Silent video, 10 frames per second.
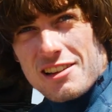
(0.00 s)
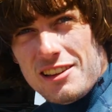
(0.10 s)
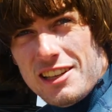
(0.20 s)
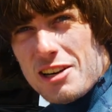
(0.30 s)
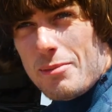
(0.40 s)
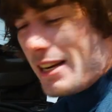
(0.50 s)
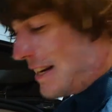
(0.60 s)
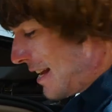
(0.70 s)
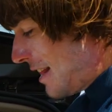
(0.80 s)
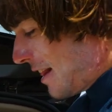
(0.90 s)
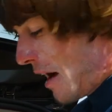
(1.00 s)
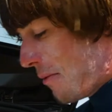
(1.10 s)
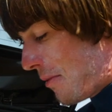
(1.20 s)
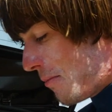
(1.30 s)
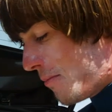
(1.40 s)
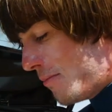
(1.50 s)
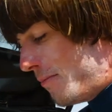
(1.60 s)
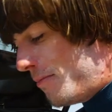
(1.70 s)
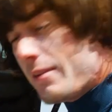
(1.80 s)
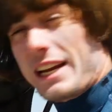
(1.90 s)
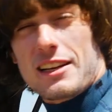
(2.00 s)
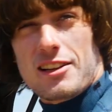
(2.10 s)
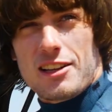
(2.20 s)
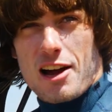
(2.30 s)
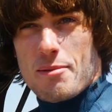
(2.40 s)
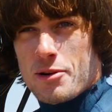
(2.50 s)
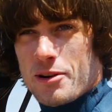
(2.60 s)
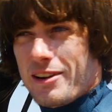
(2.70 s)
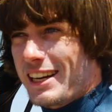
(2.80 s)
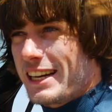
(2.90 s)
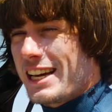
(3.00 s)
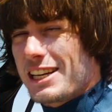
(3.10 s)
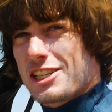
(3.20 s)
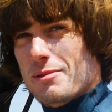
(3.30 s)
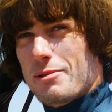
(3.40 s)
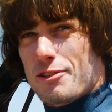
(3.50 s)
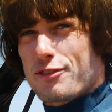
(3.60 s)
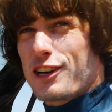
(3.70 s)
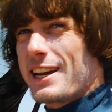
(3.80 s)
a little bit, and then that would make it a lot more engaged up at the front